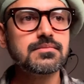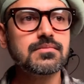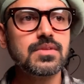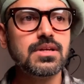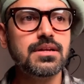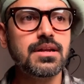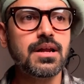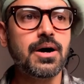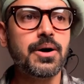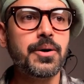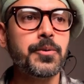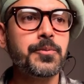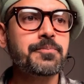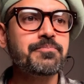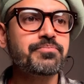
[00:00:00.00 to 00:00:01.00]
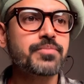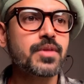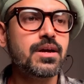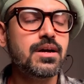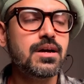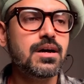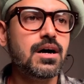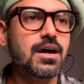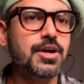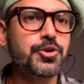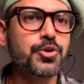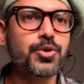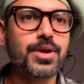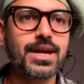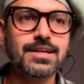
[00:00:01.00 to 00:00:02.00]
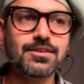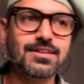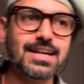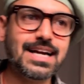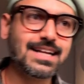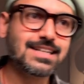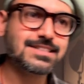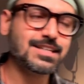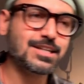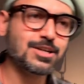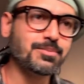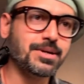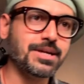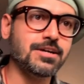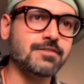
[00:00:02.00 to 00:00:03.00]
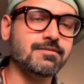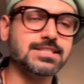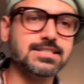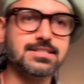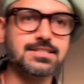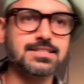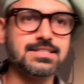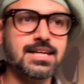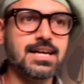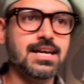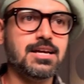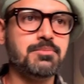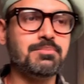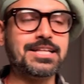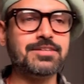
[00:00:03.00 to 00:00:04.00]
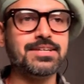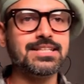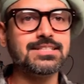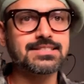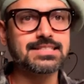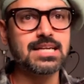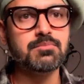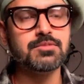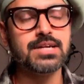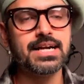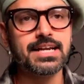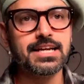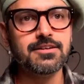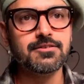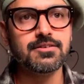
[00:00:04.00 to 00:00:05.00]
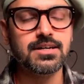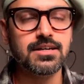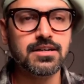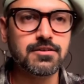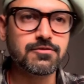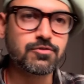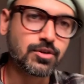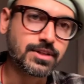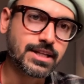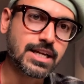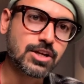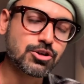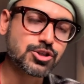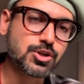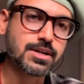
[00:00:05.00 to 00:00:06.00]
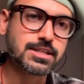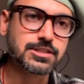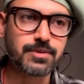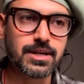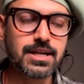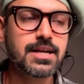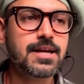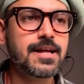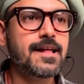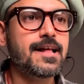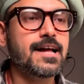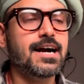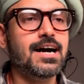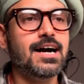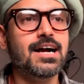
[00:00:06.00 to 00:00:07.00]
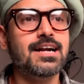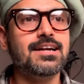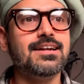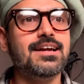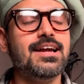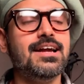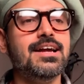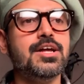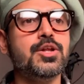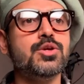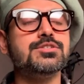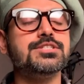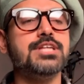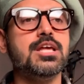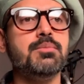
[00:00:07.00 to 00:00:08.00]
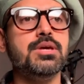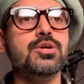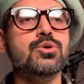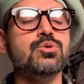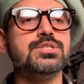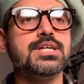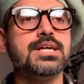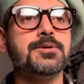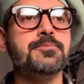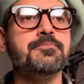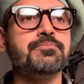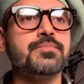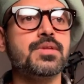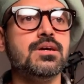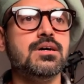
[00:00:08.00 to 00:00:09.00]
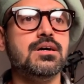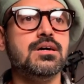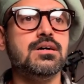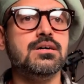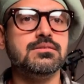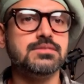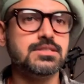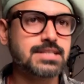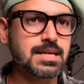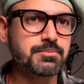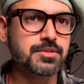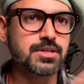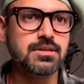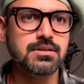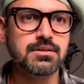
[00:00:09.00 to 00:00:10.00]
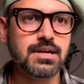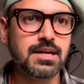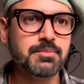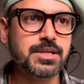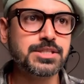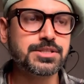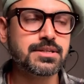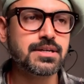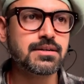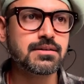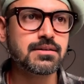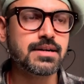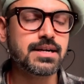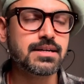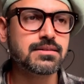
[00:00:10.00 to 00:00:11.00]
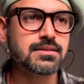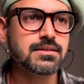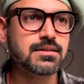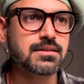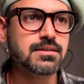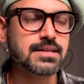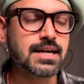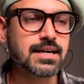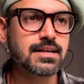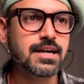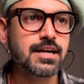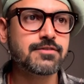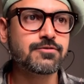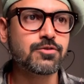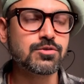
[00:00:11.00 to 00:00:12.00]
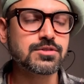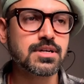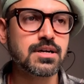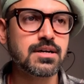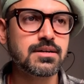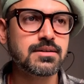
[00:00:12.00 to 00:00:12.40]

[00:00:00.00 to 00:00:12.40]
Now looking at the lighting setup here, which is by the way the same lighting for the hero shot as well, and here you see me using I mentioned it, right, the Nanlite Forza